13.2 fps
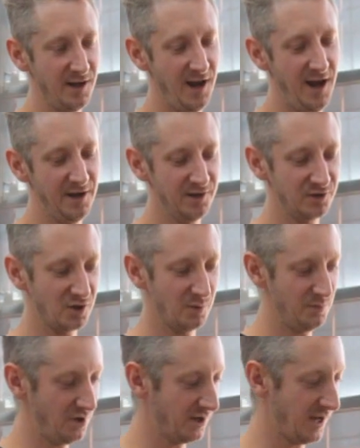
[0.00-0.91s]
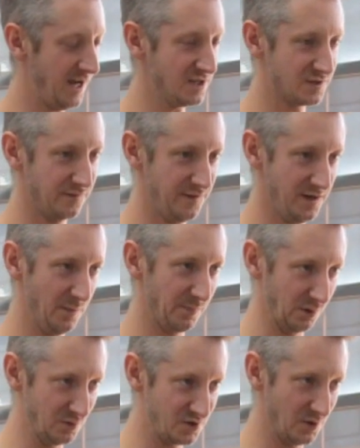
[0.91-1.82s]
and it communicates via
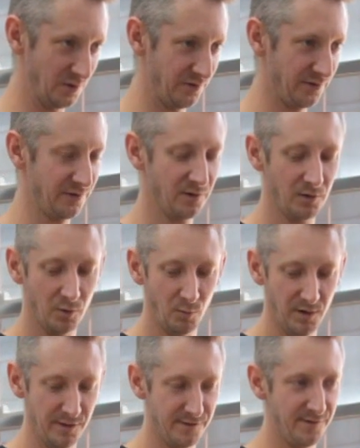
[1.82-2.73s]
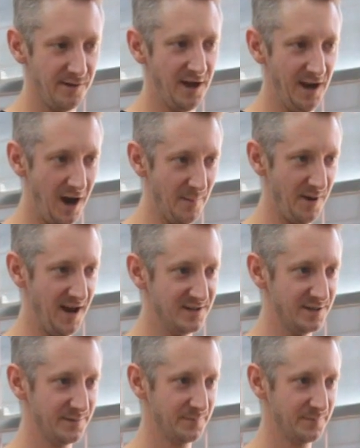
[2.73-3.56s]
Bluetooth with an iPad.